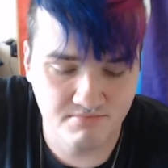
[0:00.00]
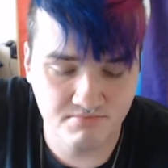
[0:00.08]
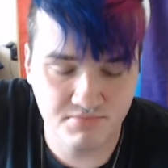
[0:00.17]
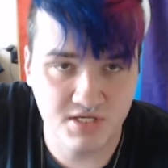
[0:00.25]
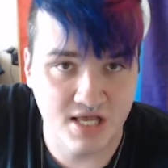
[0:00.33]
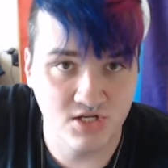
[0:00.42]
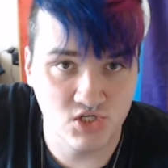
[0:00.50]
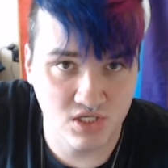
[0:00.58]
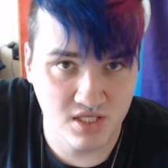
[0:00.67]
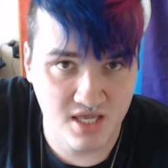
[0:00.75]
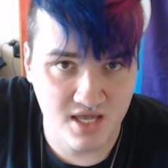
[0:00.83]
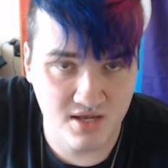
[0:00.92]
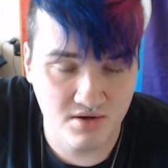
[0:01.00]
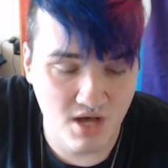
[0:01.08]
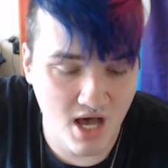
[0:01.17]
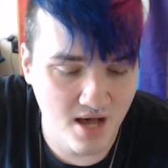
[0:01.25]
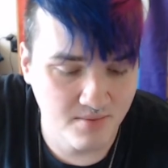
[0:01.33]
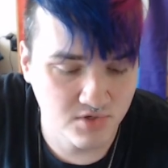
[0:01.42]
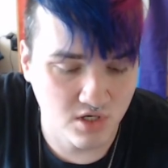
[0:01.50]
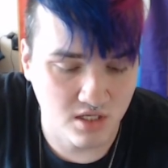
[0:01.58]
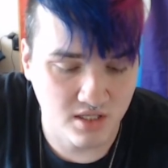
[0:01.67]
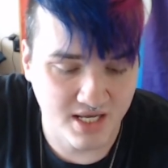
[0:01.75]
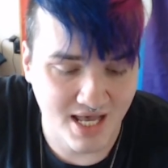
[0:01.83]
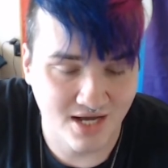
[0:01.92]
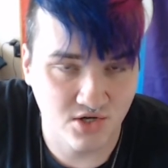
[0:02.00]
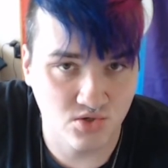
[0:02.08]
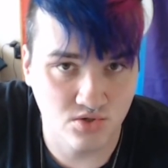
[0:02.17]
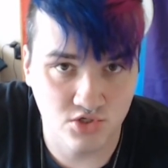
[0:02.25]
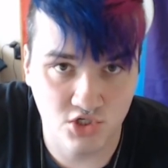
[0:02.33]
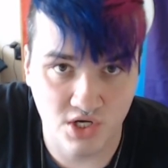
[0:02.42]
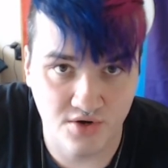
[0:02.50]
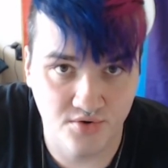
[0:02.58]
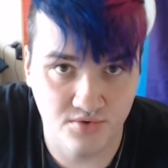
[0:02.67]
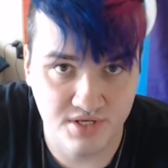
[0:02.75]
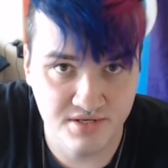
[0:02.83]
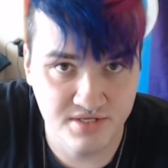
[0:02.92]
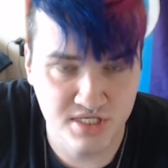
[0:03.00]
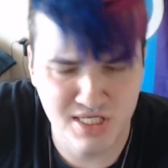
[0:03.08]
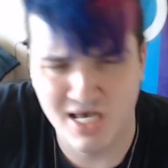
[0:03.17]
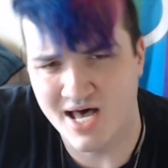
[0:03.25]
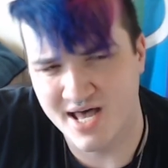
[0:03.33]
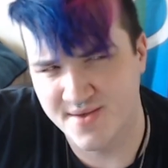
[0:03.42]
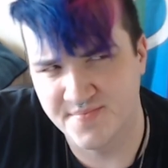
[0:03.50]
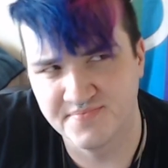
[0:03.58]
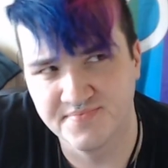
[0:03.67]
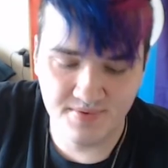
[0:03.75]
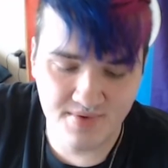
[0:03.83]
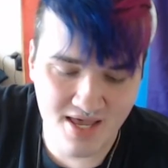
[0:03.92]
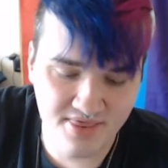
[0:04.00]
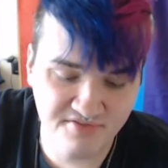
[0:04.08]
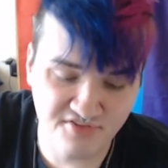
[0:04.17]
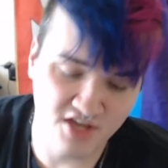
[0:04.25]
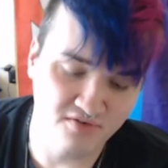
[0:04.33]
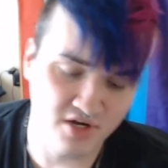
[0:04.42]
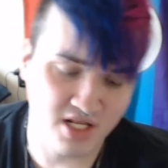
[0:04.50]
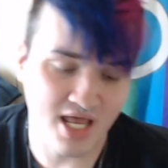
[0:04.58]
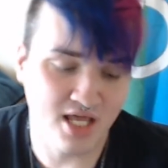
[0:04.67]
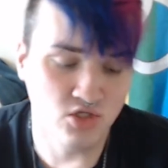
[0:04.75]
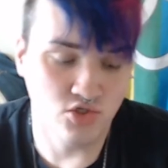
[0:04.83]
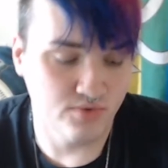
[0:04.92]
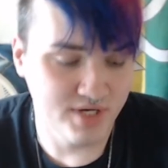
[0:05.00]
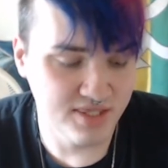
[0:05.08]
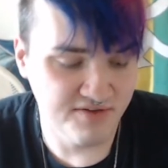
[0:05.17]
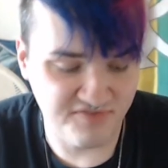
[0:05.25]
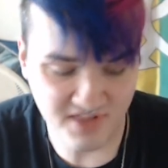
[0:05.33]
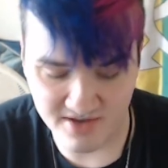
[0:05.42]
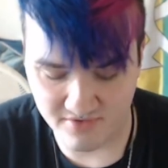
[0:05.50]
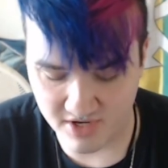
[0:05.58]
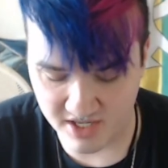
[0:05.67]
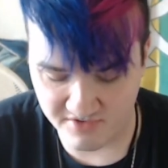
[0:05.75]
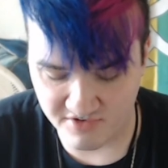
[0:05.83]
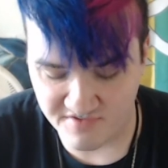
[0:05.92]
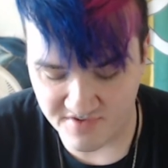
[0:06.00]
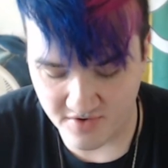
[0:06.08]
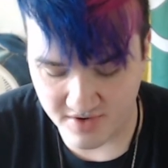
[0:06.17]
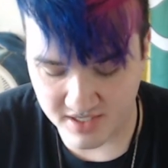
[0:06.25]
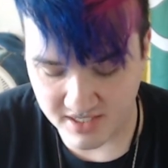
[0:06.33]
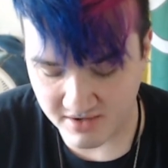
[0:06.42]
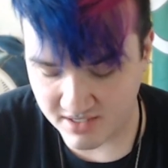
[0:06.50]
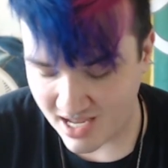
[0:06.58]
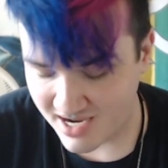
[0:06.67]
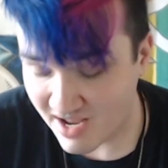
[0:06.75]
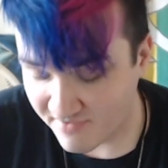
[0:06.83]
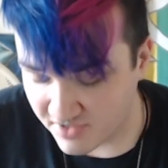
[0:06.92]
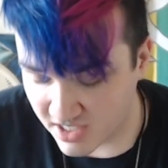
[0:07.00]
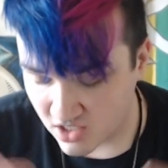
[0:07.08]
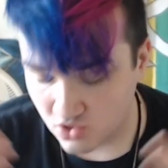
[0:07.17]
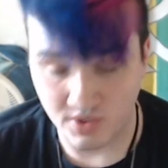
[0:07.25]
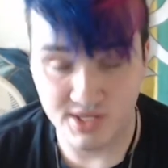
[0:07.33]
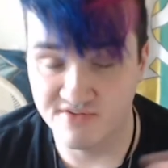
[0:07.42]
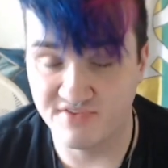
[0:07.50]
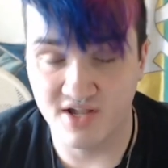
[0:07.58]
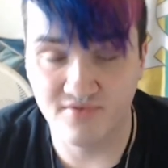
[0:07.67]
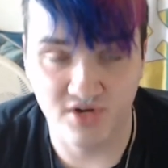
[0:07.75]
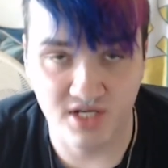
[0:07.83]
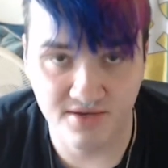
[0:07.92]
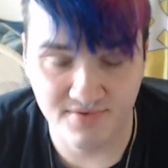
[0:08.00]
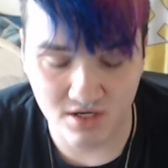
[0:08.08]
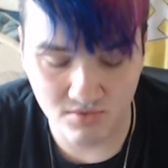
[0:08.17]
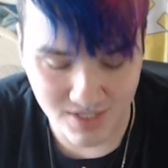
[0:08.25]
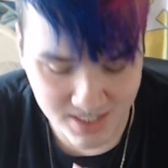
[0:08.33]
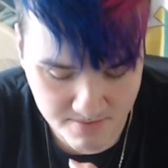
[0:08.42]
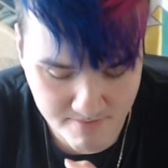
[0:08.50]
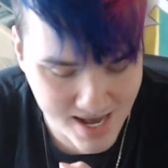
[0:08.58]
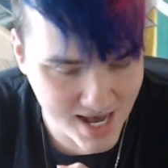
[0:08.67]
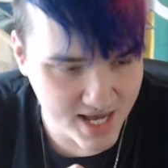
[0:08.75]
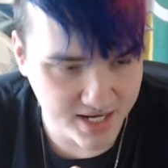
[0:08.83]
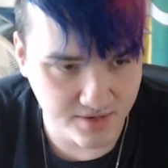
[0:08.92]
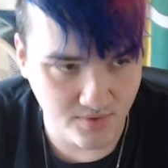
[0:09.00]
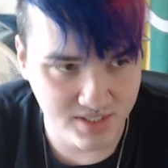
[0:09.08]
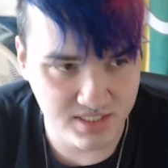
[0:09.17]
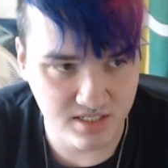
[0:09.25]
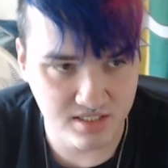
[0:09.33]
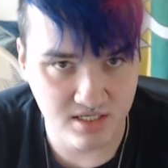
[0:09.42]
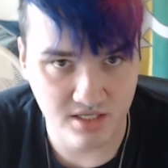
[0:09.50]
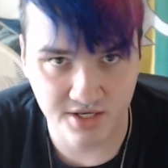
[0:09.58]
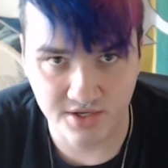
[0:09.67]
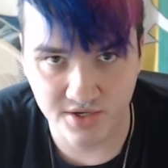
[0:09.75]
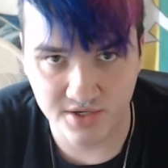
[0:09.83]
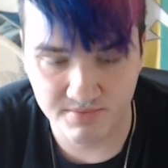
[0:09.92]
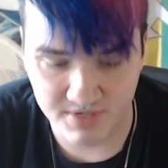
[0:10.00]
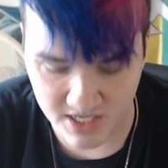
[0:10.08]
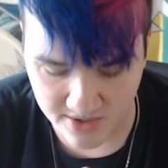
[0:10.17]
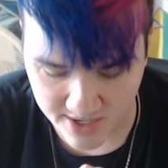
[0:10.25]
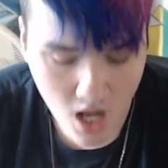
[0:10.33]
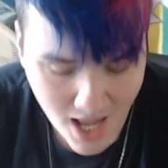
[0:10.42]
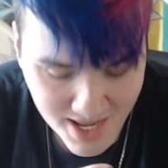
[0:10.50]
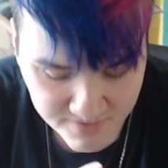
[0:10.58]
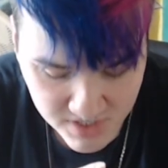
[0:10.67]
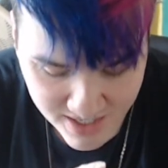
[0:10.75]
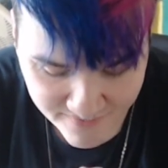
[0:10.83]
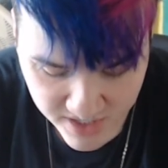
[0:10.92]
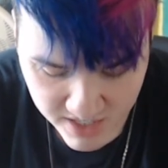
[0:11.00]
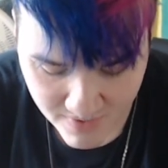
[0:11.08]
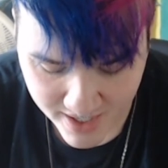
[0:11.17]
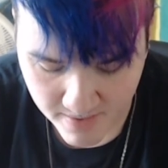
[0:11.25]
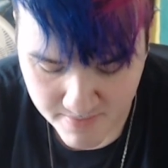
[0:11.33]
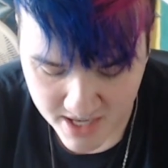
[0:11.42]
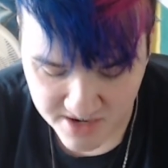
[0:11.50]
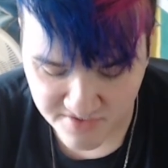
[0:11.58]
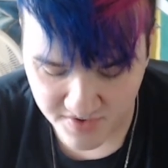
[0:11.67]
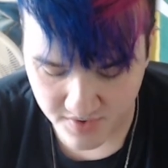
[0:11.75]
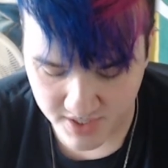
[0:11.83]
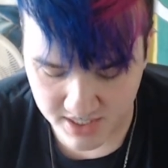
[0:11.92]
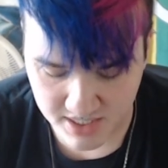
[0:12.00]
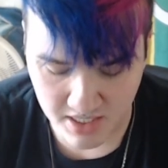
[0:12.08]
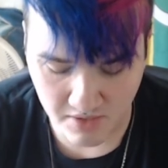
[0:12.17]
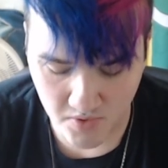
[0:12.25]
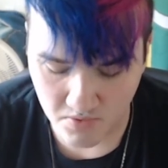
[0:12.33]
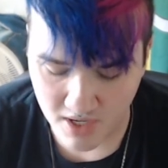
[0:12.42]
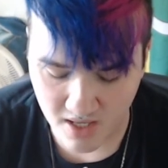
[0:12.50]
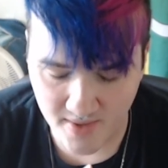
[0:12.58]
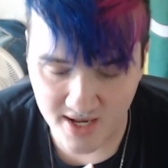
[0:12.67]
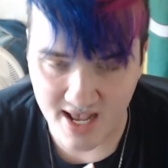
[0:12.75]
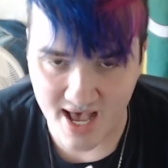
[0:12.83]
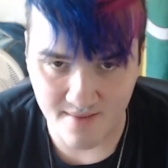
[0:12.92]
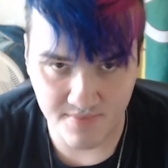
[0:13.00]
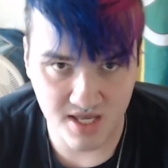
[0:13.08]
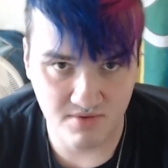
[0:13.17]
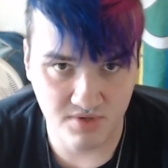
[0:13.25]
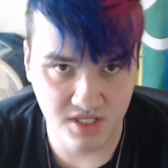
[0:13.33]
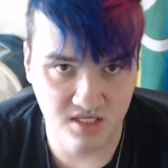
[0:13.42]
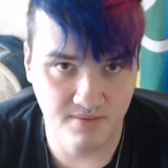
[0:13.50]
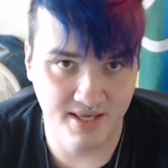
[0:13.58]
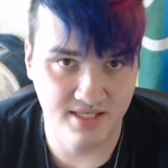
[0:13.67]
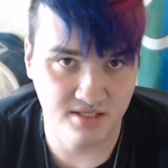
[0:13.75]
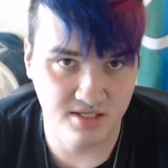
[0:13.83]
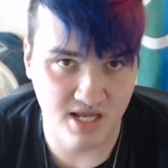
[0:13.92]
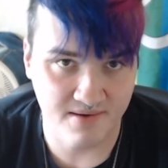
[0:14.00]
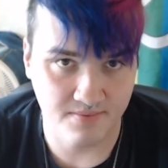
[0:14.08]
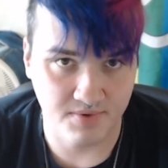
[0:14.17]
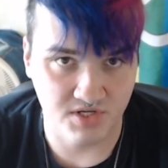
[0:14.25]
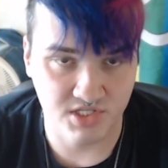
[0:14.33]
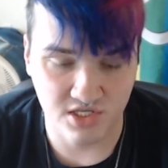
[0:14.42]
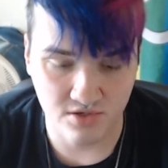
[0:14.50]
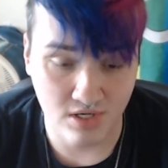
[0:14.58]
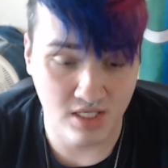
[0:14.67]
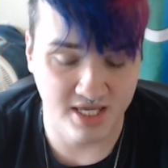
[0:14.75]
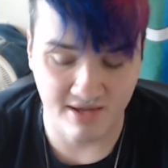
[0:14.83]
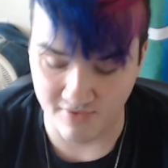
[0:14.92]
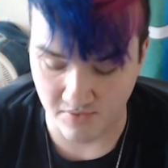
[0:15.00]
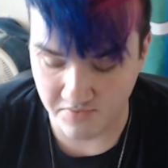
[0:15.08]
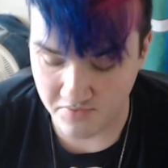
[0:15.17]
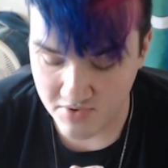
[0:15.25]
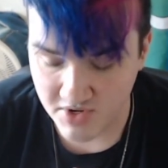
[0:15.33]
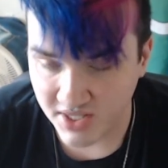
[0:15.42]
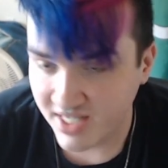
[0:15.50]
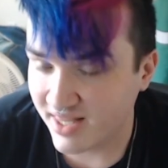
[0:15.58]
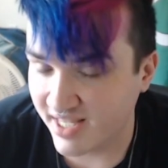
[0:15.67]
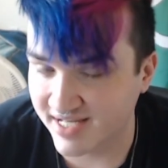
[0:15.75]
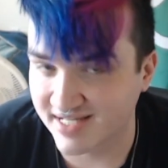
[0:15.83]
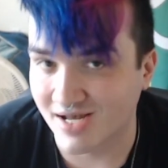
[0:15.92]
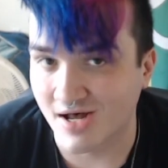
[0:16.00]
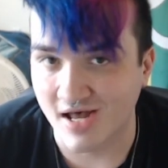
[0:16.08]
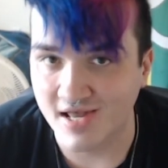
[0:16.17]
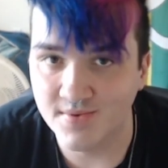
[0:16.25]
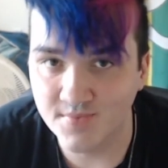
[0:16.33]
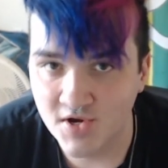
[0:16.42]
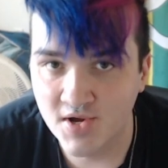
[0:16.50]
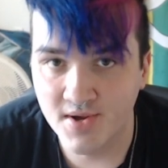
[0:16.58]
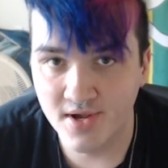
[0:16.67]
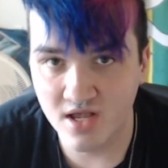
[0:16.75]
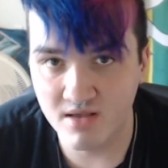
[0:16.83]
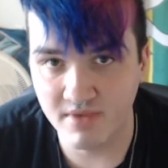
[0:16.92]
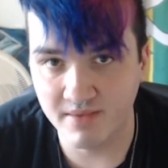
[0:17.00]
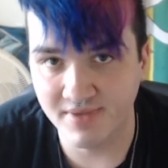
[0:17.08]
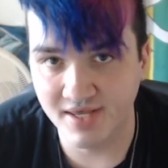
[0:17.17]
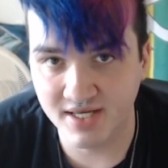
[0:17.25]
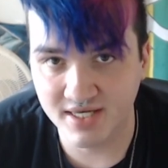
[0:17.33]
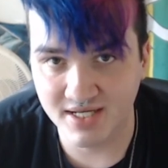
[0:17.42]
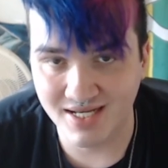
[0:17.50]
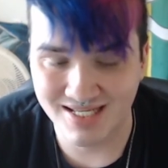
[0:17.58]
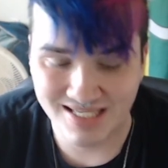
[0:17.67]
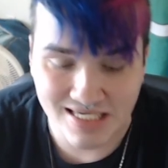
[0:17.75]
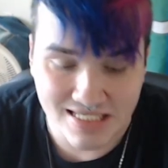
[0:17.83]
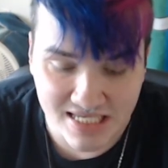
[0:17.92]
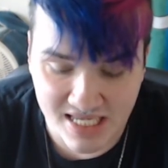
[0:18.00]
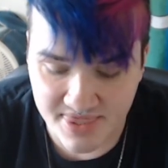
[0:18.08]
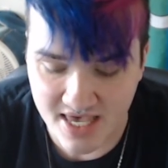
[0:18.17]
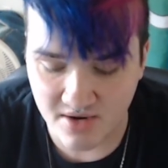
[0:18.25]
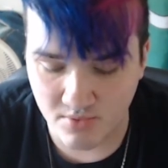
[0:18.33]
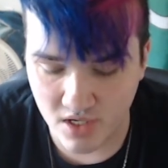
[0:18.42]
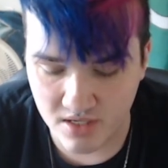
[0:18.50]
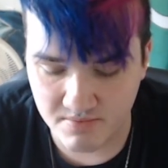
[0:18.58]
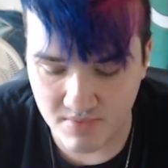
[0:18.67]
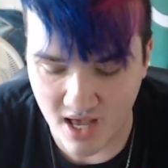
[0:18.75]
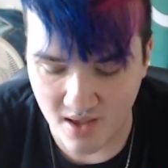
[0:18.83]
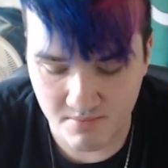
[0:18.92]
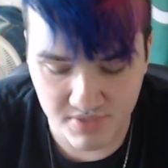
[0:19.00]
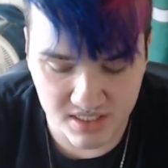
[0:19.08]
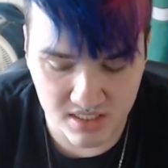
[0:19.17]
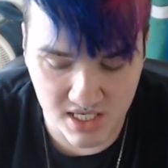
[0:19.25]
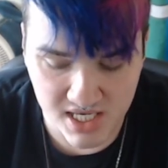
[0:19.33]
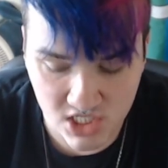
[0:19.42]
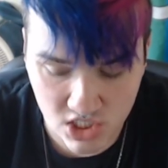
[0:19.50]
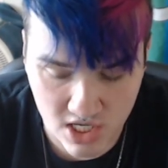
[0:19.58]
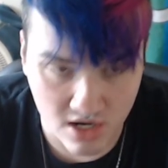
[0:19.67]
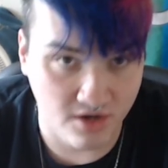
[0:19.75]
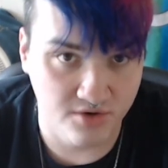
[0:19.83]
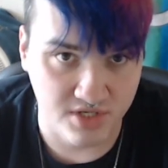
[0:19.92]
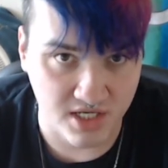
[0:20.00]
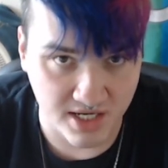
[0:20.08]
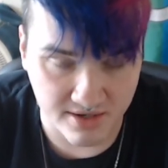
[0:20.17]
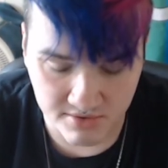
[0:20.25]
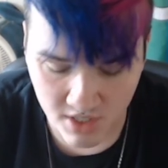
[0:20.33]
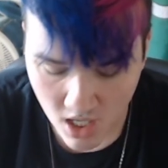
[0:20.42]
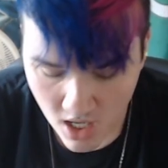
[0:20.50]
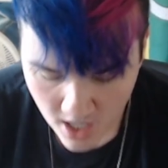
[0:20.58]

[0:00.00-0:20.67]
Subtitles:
potentially during like actual show time. And the flavoring, I enjoyed the flavoring for Focus. I definitely enjoyed the flavoring of it. It wasn't bad, it wasn't necessarily good, but you know. I would definitely recommend Focus, and I would recommend Happy. It really depends on the type of person you are. Like, if you really like time, it might be a good idea to get that one, but to each their own, you know?